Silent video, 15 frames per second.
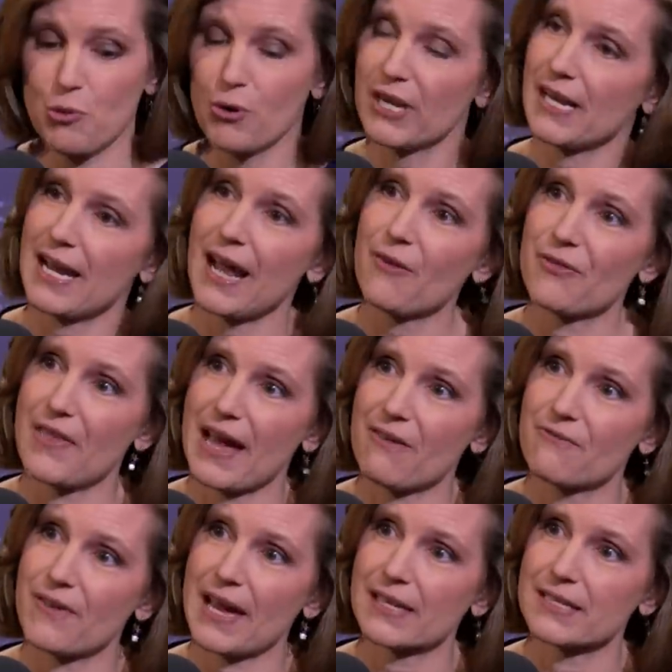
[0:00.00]
pointed out
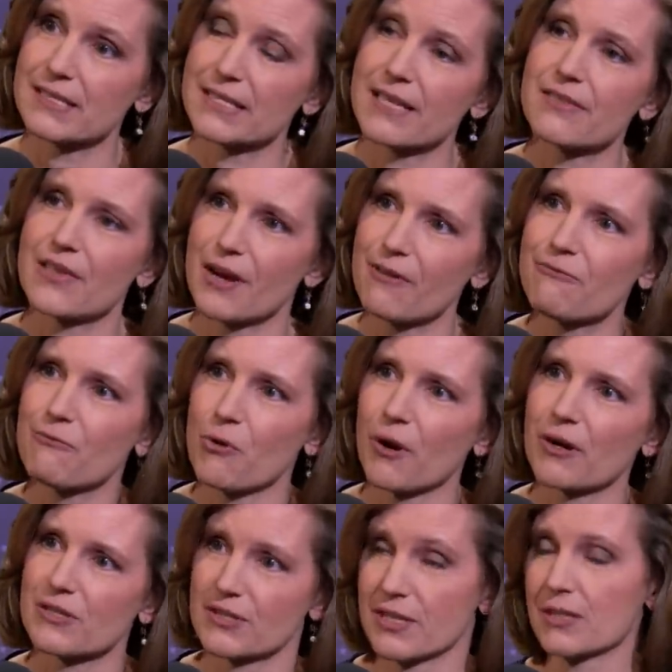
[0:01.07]
that fact and said,
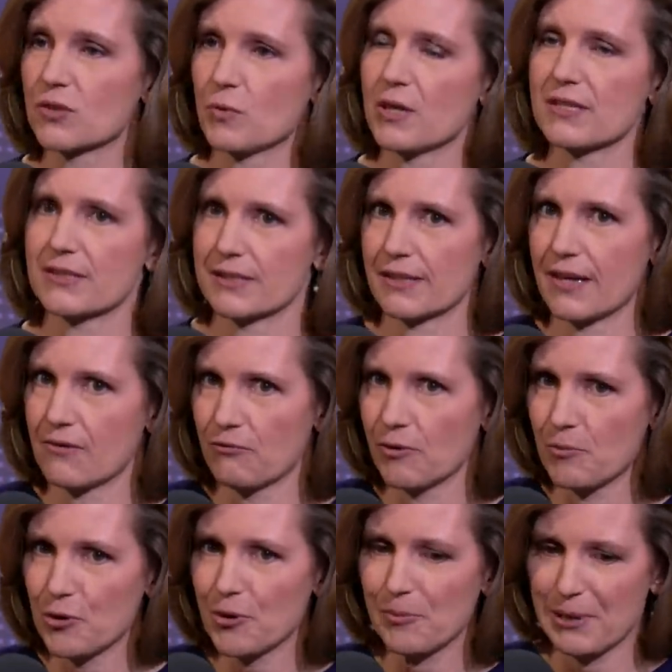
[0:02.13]
therefore,
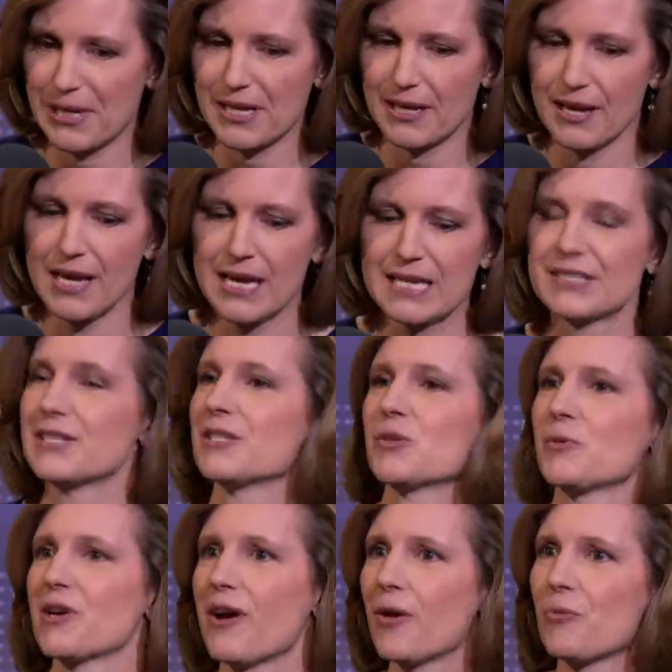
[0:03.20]
from her opinion,
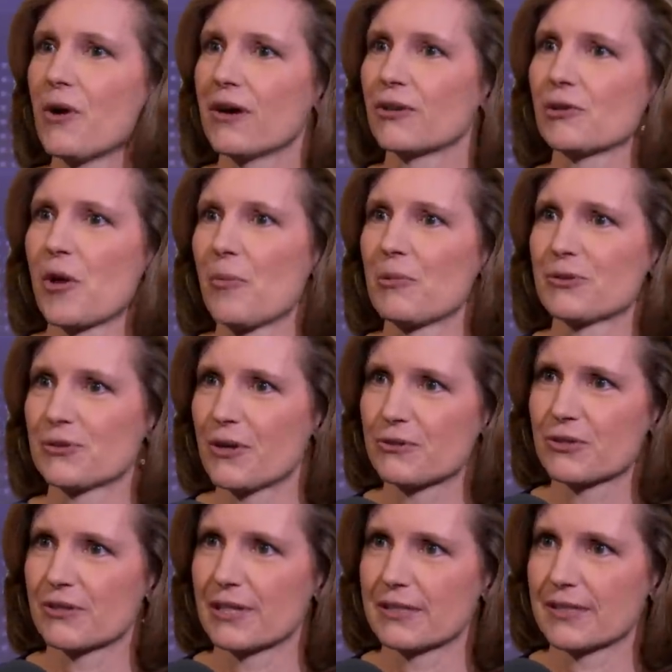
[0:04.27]
since we all want global
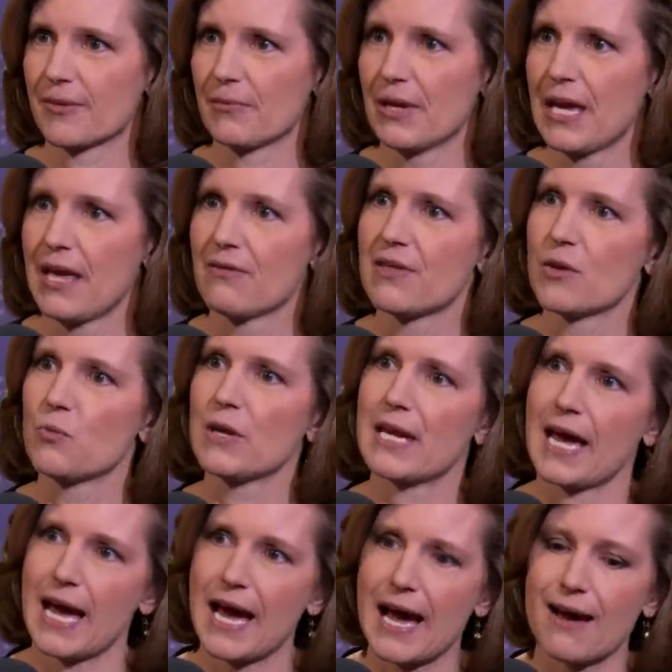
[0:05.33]
socialism, then
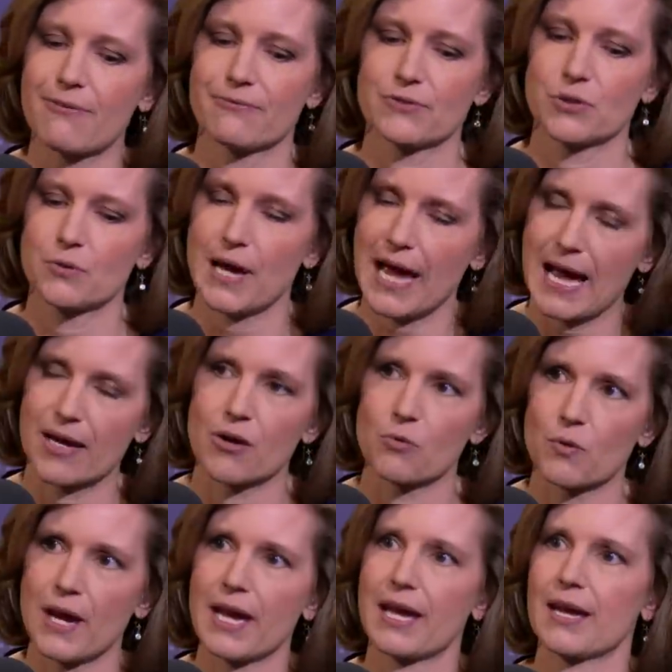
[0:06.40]
we have to hack
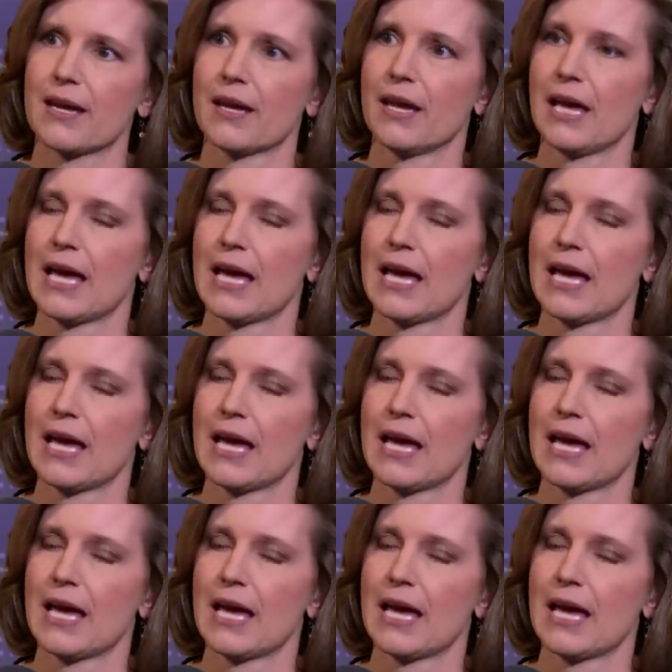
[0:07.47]
away